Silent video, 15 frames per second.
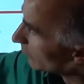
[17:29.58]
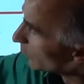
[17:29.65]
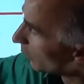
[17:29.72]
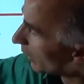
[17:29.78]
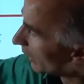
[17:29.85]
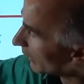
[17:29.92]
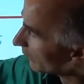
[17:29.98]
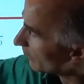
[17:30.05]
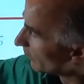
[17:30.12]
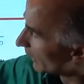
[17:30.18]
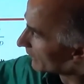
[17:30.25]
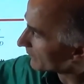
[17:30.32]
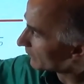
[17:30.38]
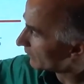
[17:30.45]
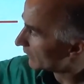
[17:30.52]
while the
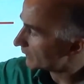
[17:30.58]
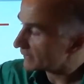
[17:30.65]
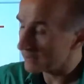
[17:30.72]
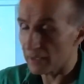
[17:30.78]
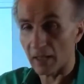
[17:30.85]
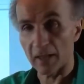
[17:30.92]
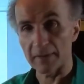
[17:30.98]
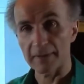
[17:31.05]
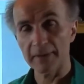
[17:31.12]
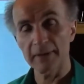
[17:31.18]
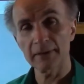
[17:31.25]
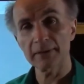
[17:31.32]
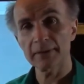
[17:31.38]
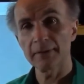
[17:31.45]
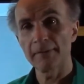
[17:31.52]
bias current is
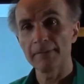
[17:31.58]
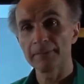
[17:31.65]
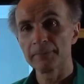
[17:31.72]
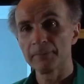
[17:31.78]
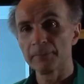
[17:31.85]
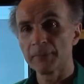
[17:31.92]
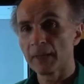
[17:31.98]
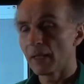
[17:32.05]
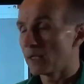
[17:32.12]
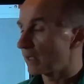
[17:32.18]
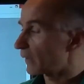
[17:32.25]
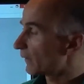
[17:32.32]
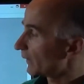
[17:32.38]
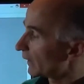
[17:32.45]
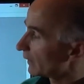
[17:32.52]
constant,
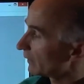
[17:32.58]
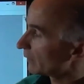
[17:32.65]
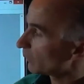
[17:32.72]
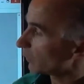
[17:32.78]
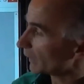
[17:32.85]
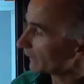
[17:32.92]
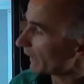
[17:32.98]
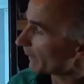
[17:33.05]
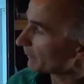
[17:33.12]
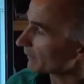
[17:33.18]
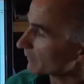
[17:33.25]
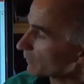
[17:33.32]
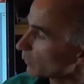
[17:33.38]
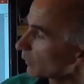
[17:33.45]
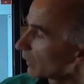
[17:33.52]
then what
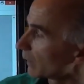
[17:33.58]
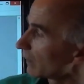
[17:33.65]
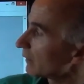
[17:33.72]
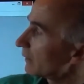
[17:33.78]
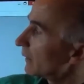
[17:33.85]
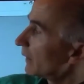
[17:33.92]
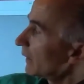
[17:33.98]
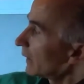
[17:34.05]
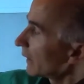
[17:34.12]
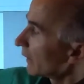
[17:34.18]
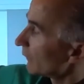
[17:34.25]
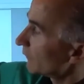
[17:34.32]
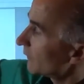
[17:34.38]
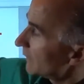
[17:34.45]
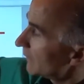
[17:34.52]
happens? Well,
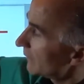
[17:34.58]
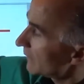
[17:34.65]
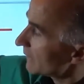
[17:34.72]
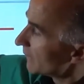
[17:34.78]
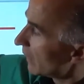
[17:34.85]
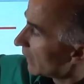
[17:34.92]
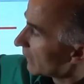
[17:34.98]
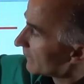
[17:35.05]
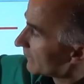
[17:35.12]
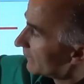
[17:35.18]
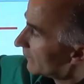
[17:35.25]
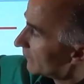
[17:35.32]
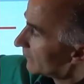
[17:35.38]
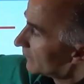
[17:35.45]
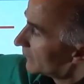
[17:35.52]
if VDD is
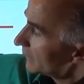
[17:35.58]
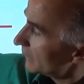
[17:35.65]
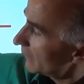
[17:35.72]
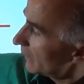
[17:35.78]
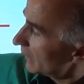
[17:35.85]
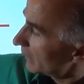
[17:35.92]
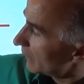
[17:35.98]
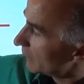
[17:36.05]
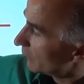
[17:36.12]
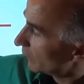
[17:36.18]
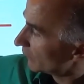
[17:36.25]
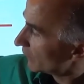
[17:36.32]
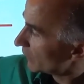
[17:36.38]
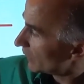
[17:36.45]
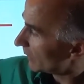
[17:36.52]
constant, this
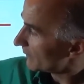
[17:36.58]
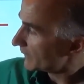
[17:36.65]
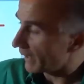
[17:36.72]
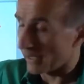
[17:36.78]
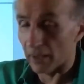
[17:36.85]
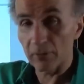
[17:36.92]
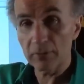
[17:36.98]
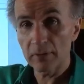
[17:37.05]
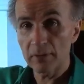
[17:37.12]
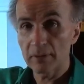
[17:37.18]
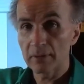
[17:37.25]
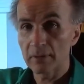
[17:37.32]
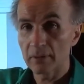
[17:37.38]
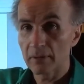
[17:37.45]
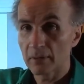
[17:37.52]
voltage comes down.
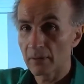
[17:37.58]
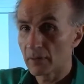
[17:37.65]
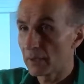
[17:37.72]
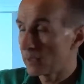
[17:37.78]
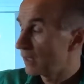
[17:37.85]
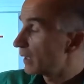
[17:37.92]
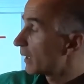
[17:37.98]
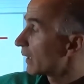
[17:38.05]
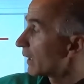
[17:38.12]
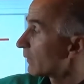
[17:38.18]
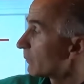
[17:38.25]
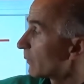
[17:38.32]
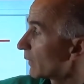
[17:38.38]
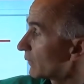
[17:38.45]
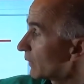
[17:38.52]
If
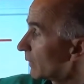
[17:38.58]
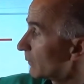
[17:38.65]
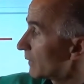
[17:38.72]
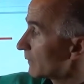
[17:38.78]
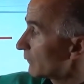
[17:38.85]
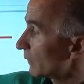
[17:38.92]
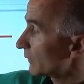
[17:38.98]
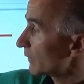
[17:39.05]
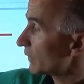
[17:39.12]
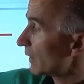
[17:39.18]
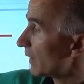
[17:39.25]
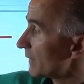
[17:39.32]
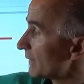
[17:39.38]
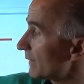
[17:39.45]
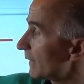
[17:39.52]
we want to keep this voltage
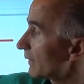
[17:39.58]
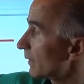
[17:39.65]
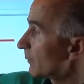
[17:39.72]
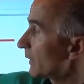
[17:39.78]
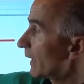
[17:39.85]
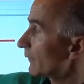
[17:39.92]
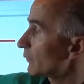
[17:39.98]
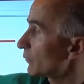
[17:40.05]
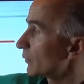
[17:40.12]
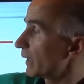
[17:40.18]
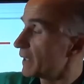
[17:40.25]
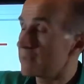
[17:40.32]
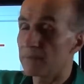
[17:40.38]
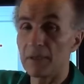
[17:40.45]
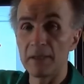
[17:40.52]
constant, then we have to
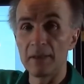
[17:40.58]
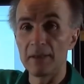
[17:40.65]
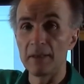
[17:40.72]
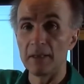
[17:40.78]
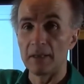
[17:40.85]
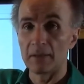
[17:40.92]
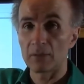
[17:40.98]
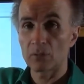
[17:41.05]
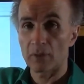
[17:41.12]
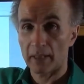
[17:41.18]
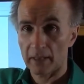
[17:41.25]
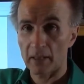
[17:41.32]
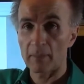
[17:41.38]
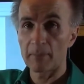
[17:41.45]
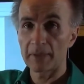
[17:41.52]
raise VDD to
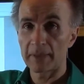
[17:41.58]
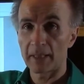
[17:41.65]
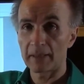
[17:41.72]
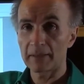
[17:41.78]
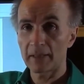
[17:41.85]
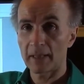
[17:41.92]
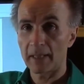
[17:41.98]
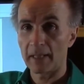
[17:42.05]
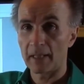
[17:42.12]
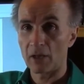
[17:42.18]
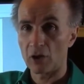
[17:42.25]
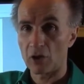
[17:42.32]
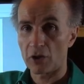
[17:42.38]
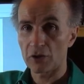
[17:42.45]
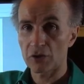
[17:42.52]
accommodate a
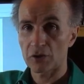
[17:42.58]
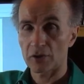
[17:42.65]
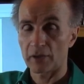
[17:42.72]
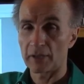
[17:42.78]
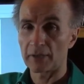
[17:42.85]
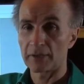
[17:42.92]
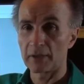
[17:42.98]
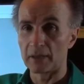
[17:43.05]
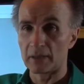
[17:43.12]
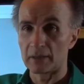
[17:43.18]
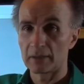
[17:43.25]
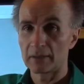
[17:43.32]
larger Rd.